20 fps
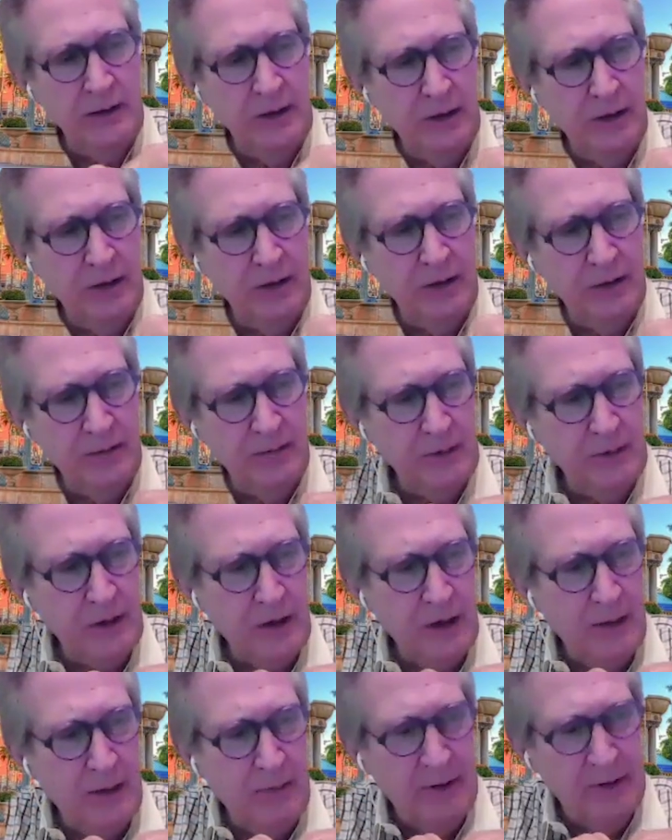you know, the the
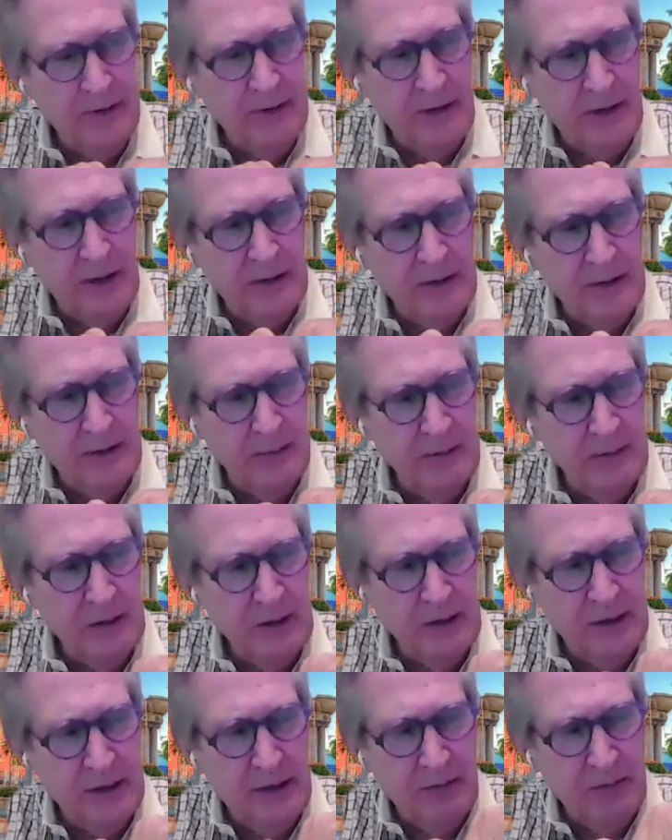comment that I
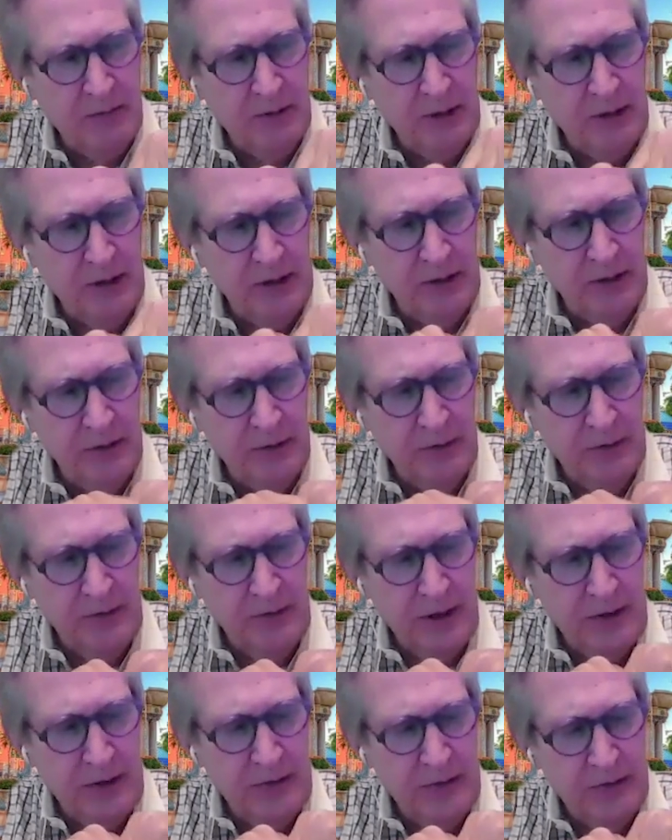typically get when I introduce
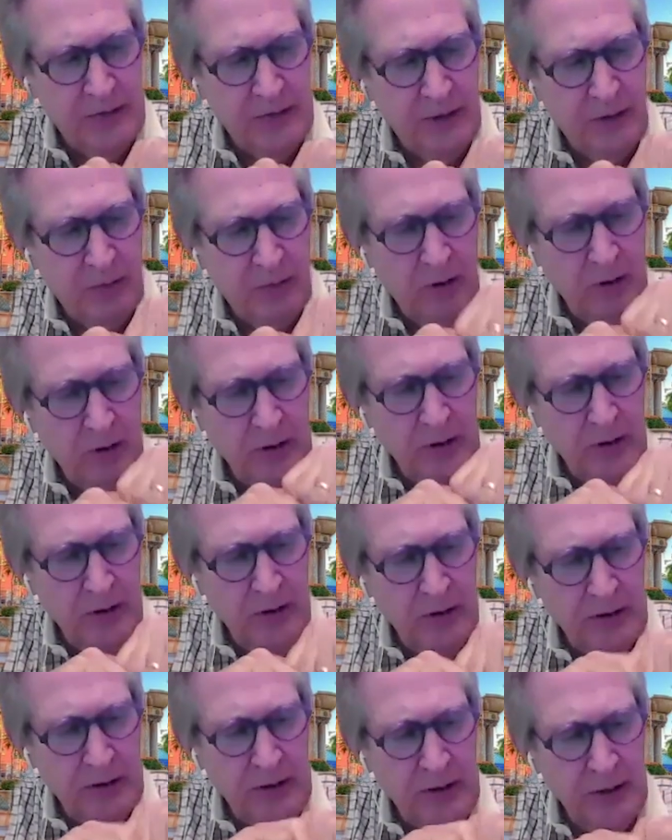that is you say, well, you know,
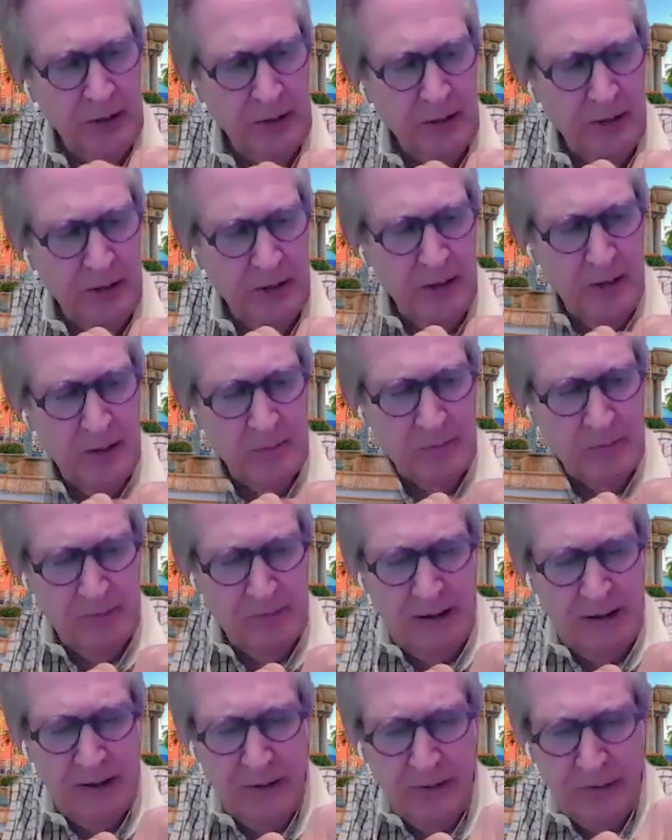you can't
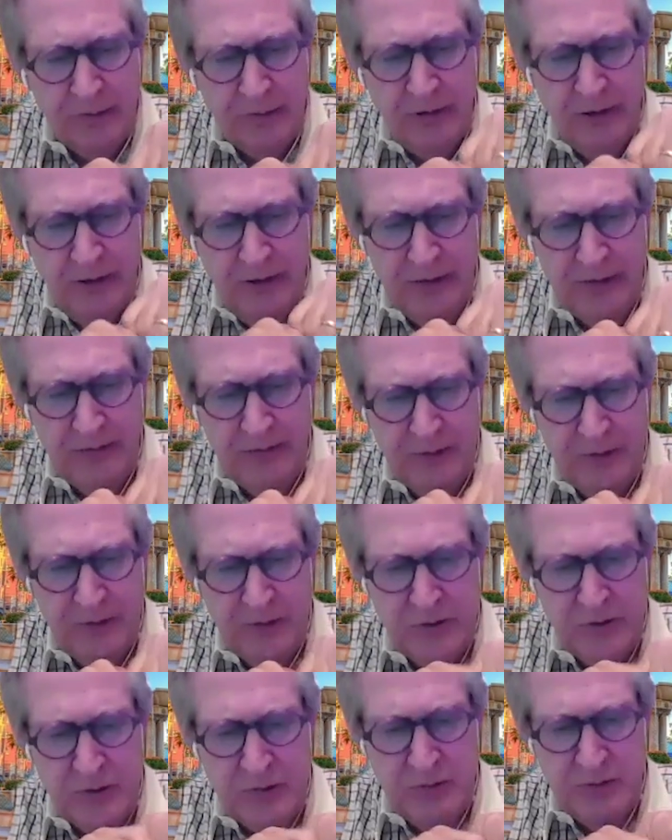provide those kinds of
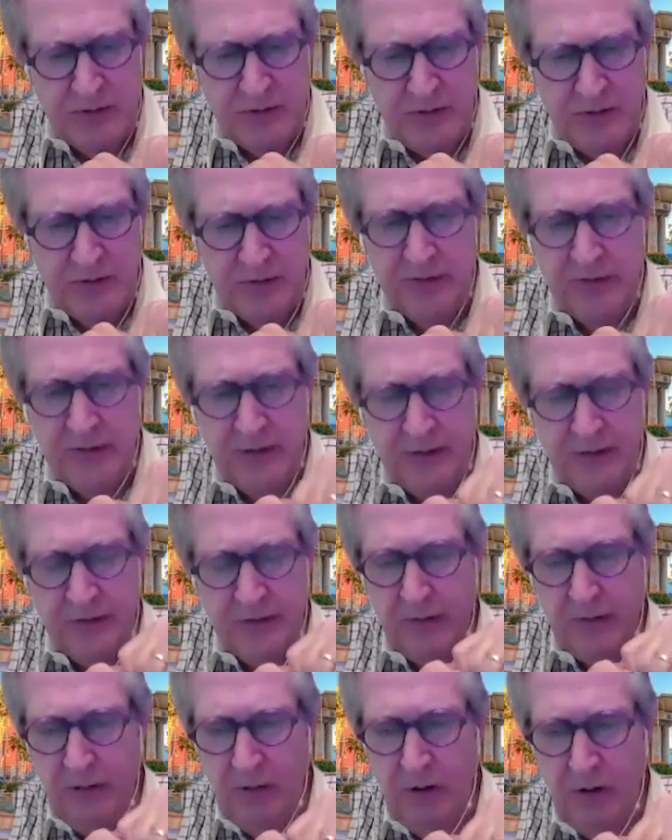inducements because it's against the
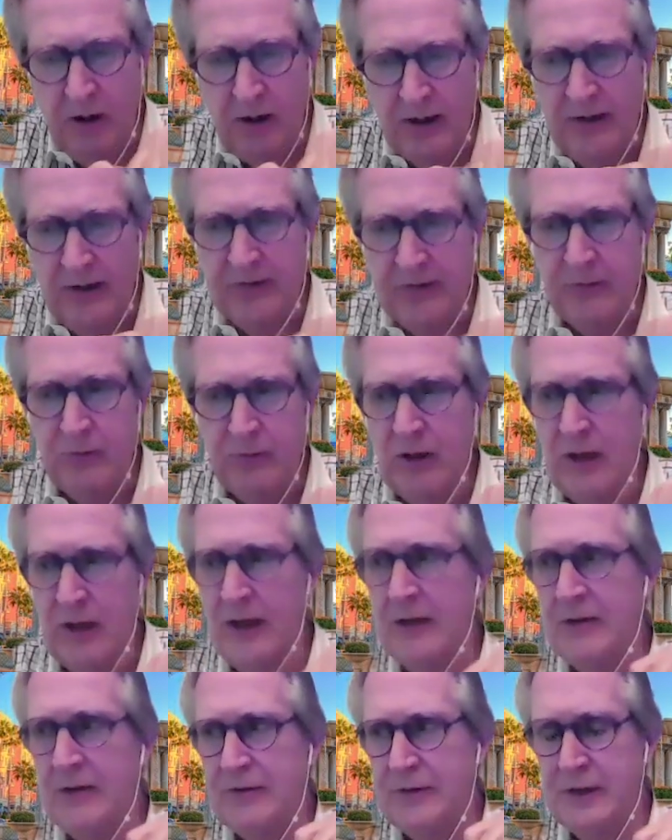law. And I said, well, I
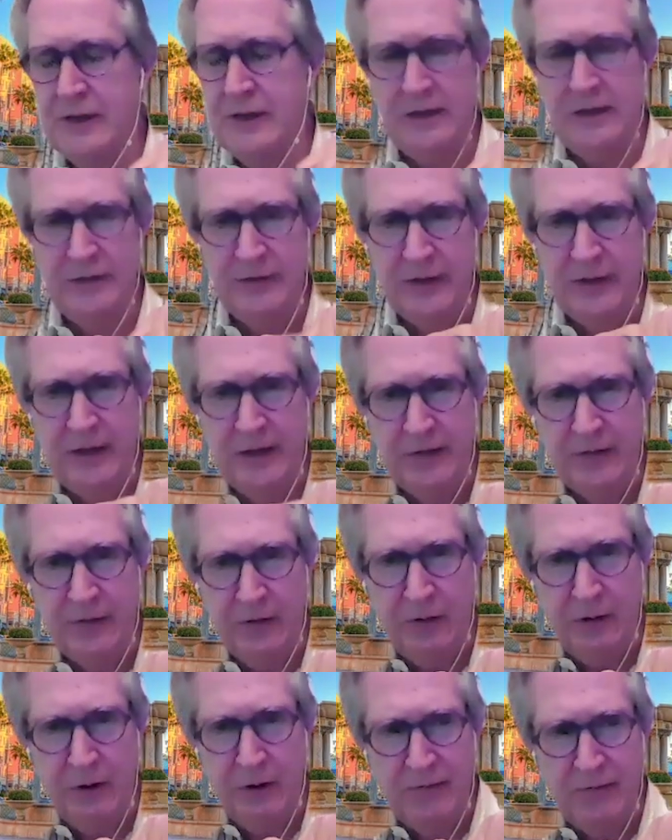understand it's against the
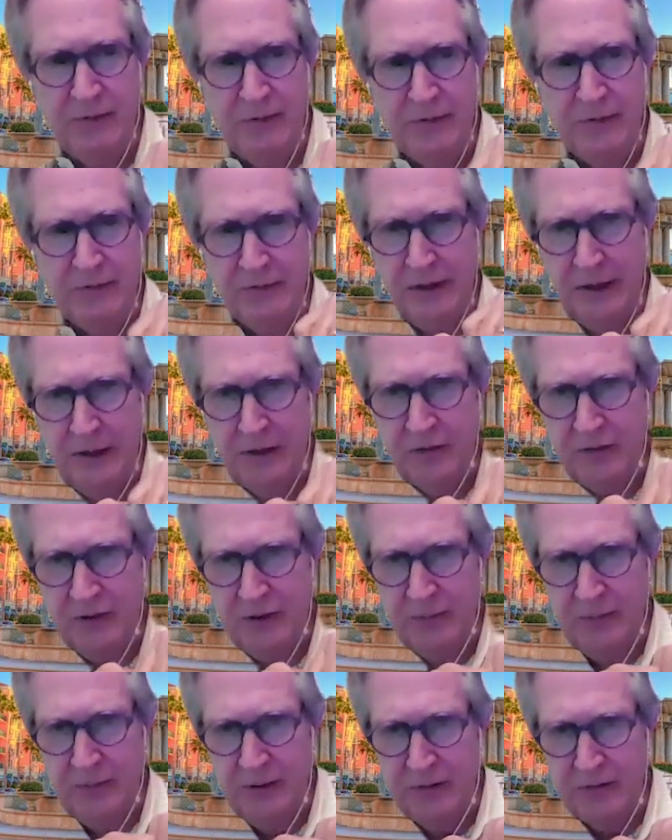law if it's financially
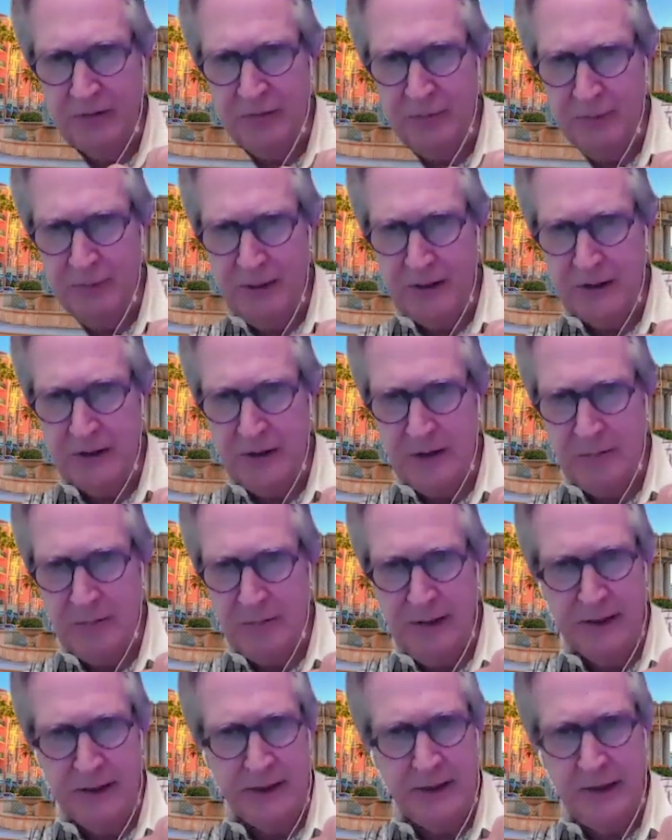based for Medicare and
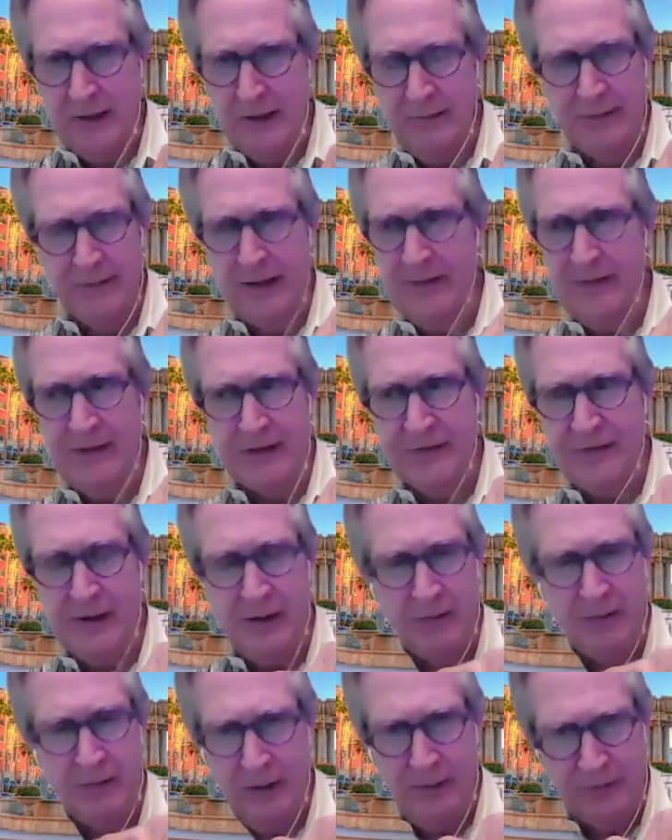Medicaid. I'm not, that's
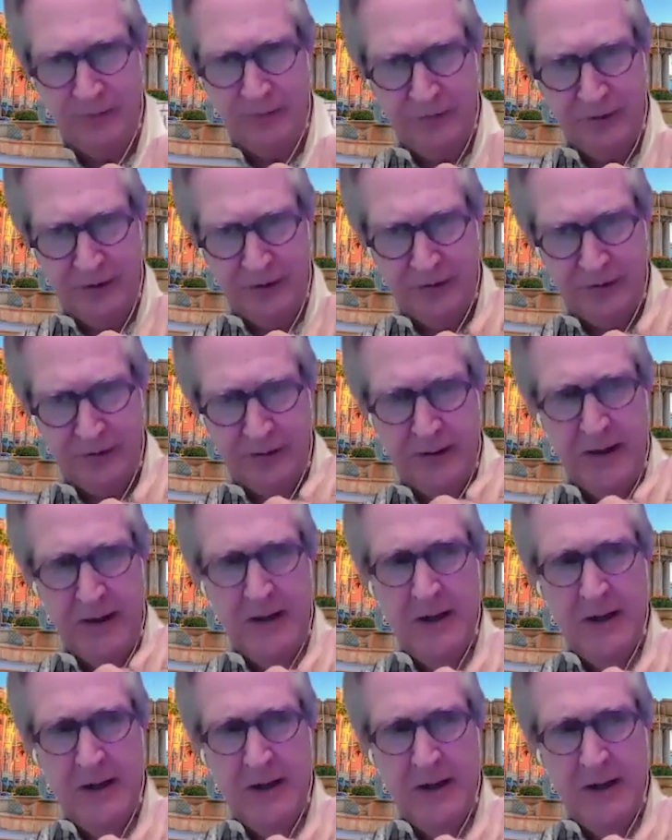not what I'm suggesting.